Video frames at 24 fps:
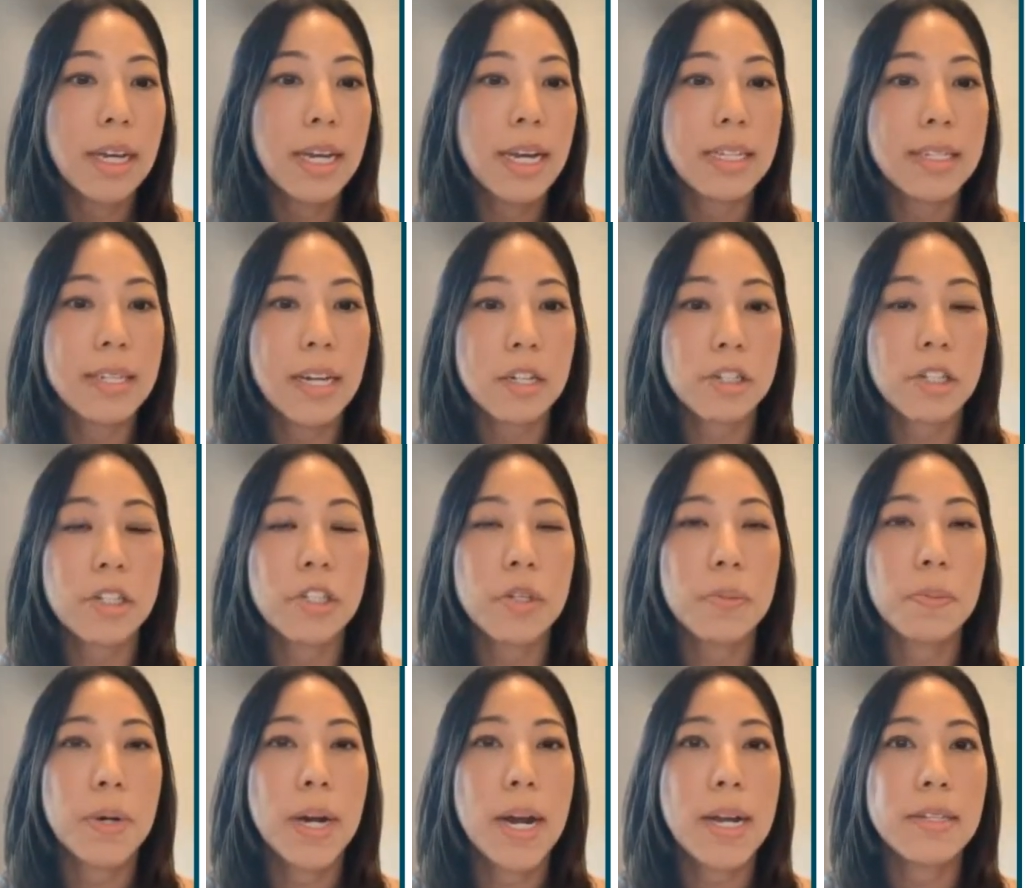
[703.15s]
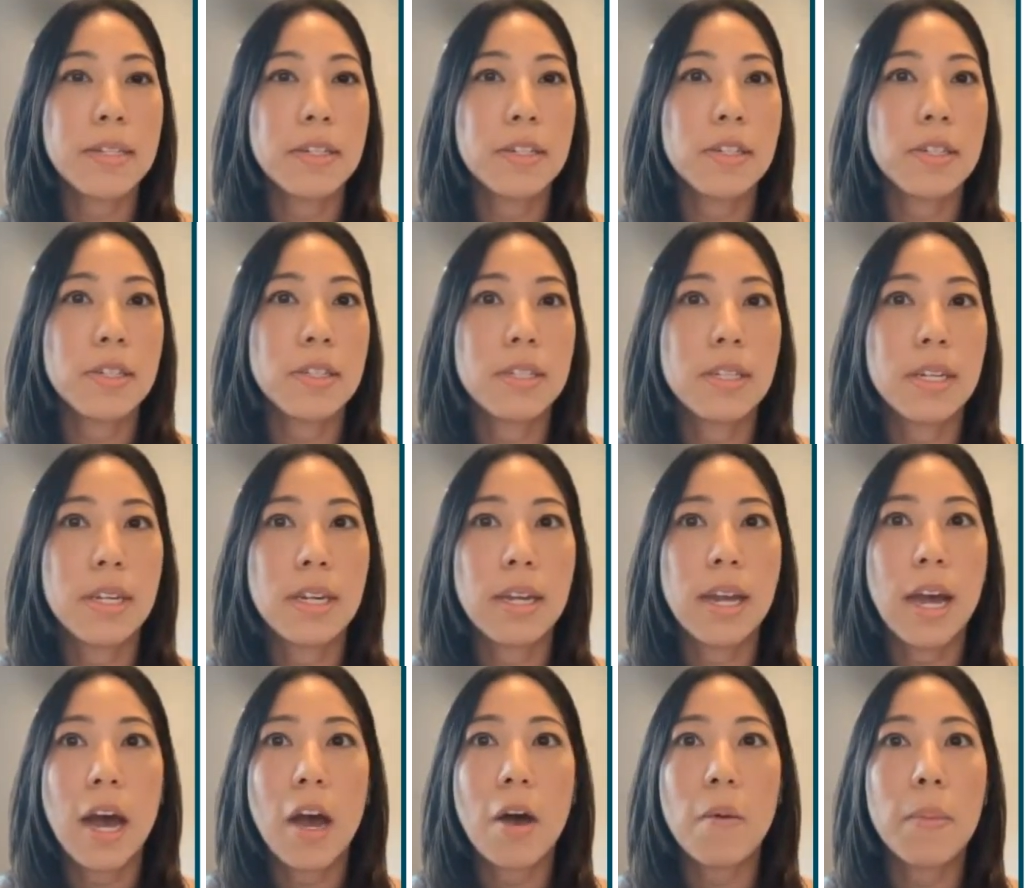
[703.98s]
It's actually surprising to
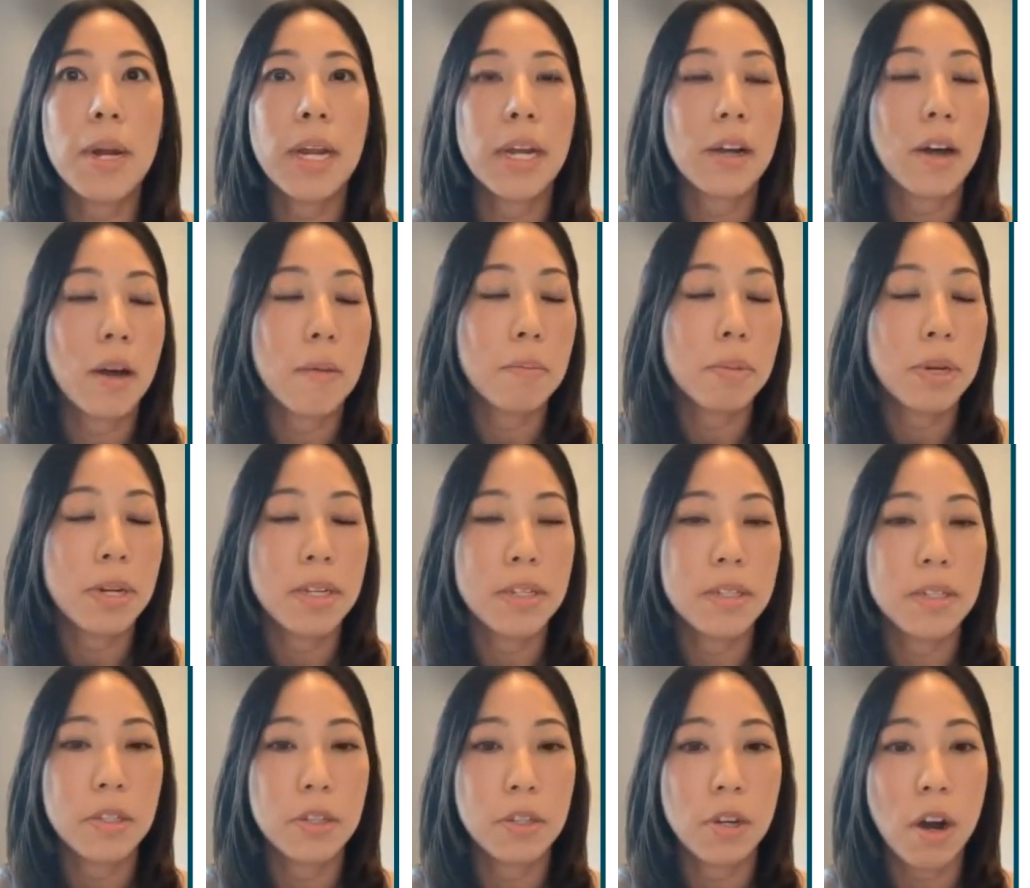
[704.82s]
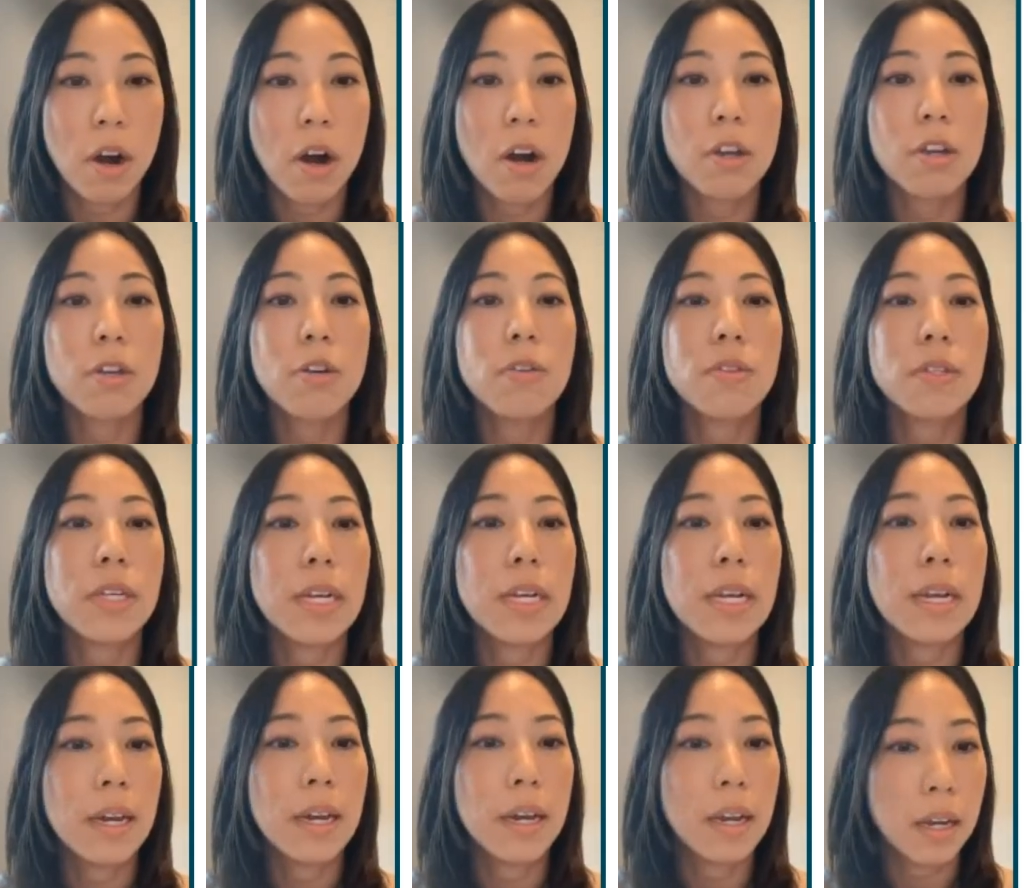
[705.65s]
see how many companies are
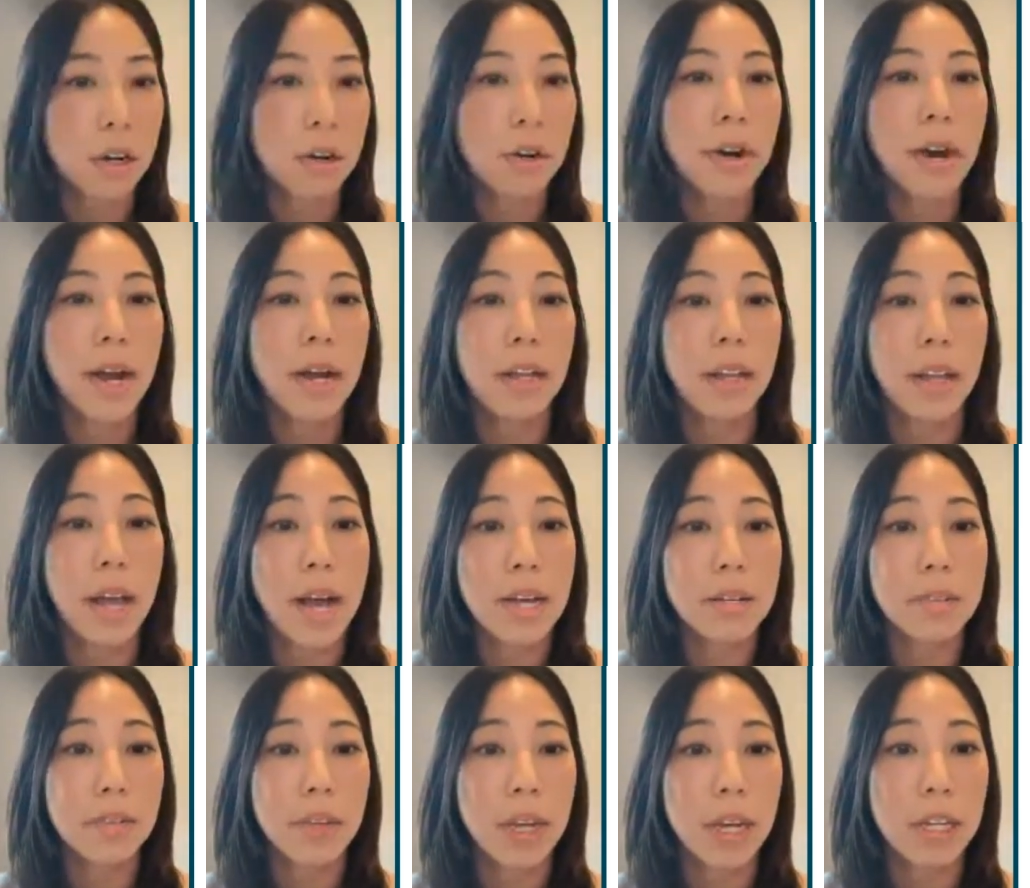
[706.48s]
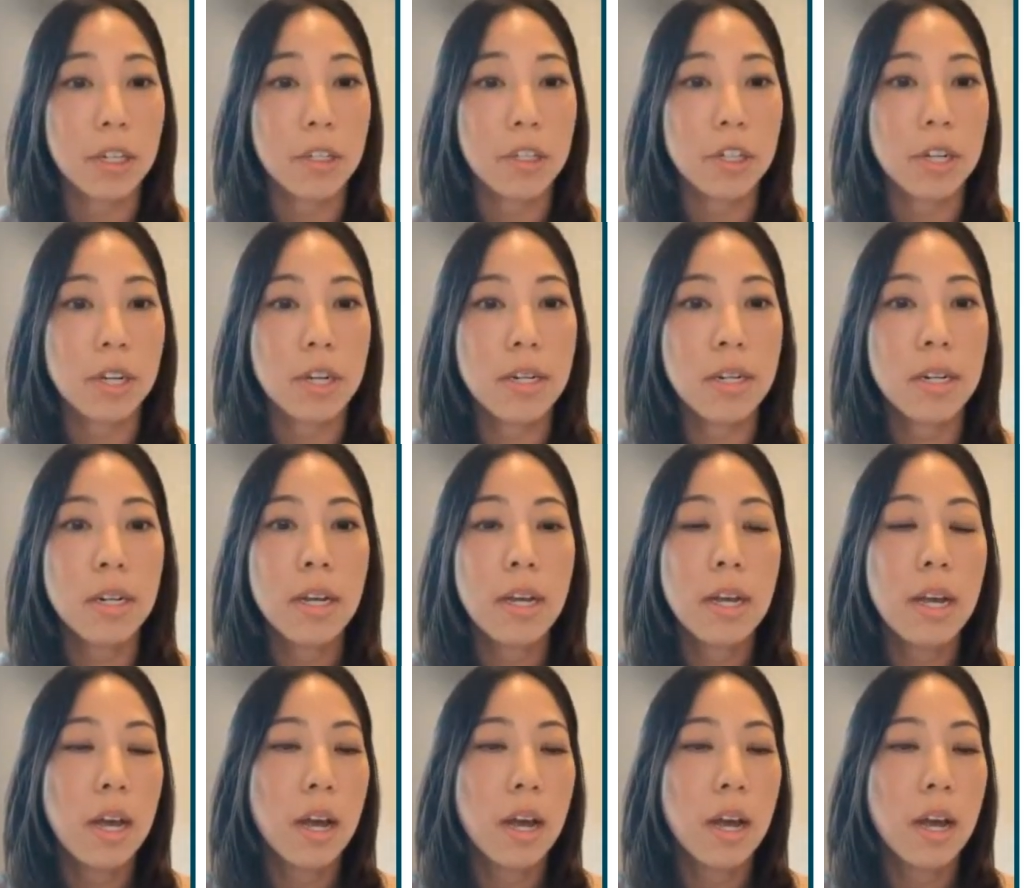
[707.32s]
using an incorrect classification.